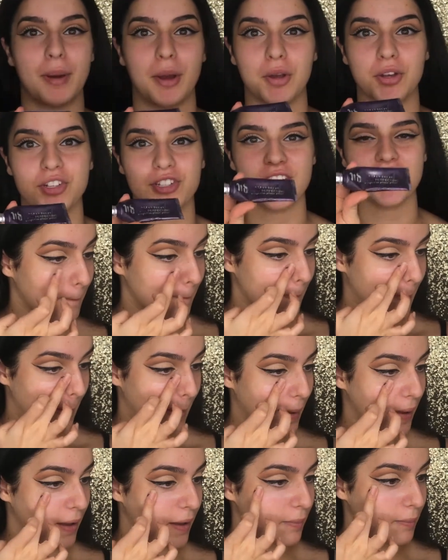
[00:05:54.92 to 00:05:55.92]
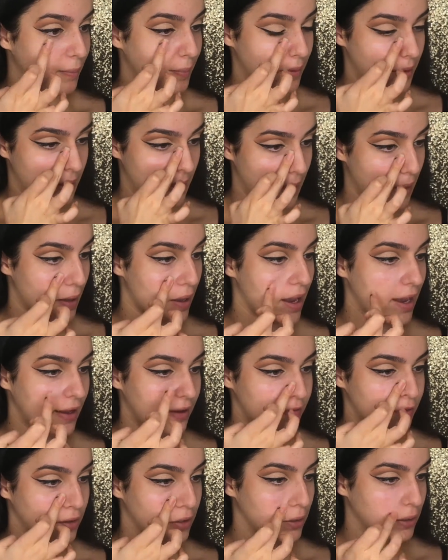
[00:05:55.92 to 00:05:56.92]
Potion, but I
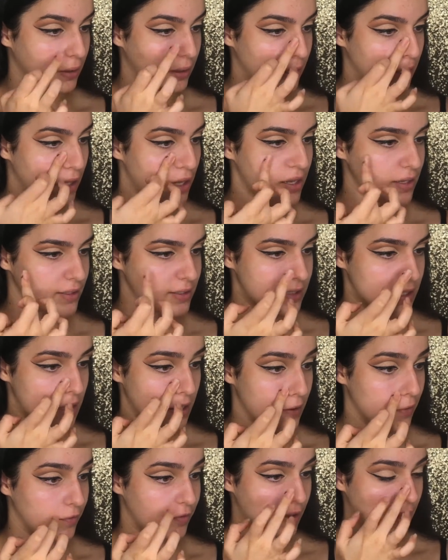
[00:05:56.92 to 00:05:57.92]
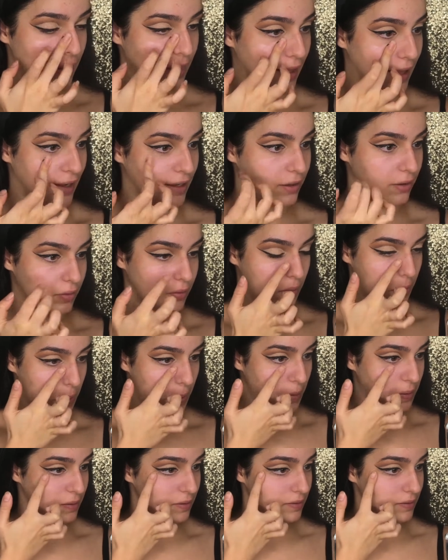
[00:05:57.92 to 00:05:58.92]
have a lot of like
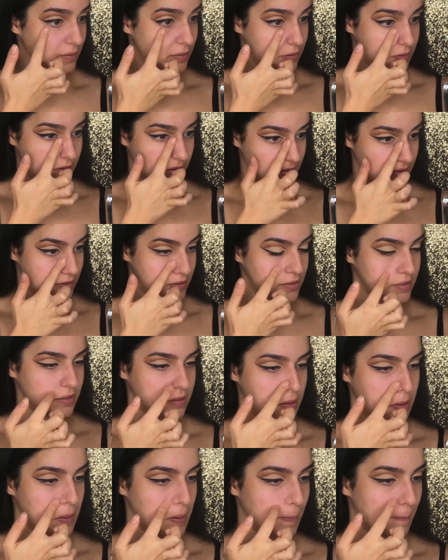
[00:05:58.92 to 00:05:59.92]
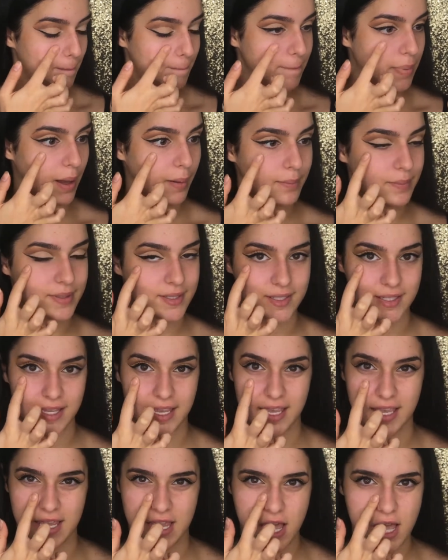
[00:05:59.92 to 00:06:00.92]
just bumps
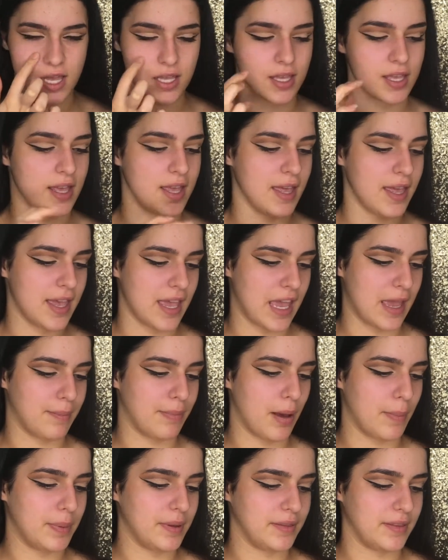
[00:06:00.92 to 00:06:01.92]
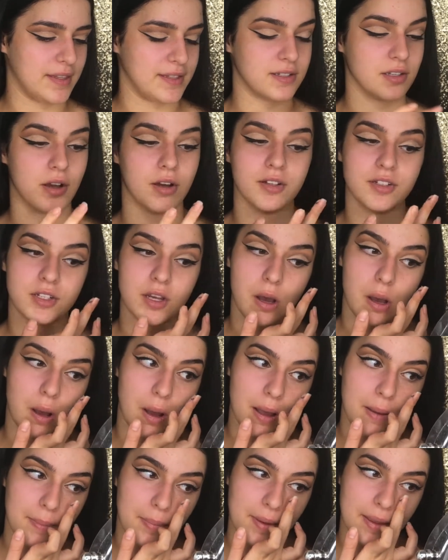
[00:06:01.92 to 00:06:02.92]
here, and popping this on
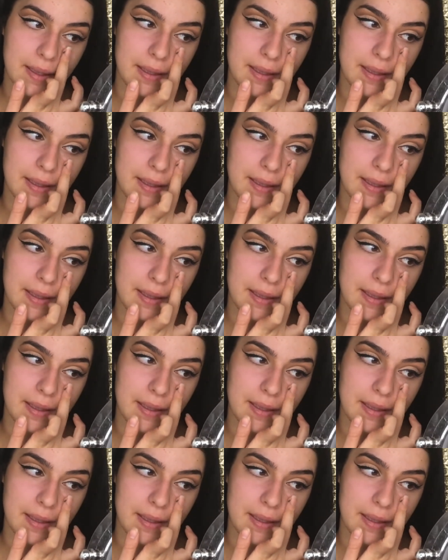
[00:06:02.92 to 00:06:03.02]
top,